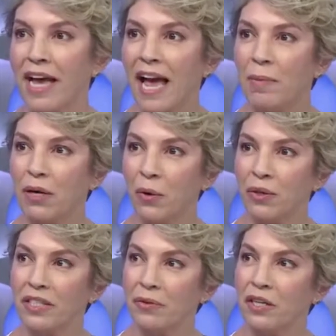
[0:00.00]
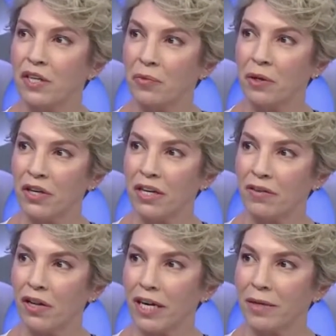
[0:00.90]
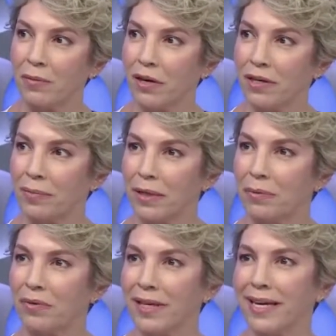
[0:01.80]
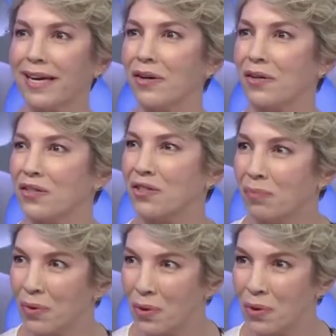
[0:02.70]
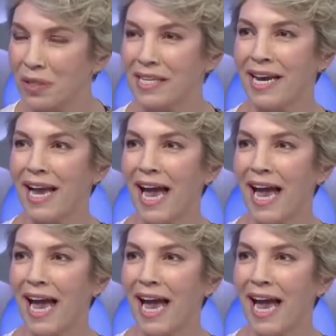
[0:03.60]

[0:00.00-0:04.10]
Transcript: And because they're in a community of like minded people, they get a lot of support. Hmm.